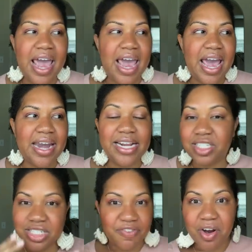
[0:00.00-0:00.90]
And it's
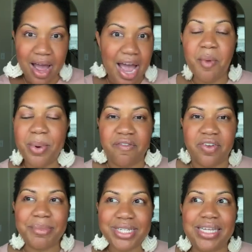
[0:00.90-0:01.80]
just very eye-opening
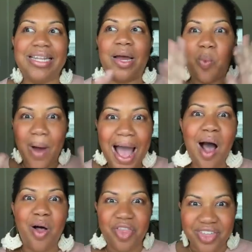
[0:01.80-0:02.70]
for them to see like,
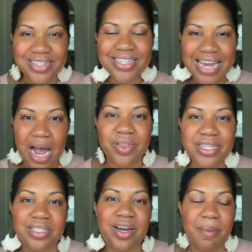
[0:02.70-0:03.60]
wow, this is how
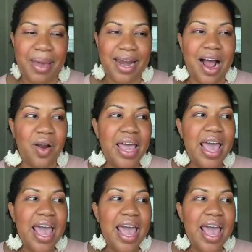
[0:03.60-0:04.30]
this is going to pan out.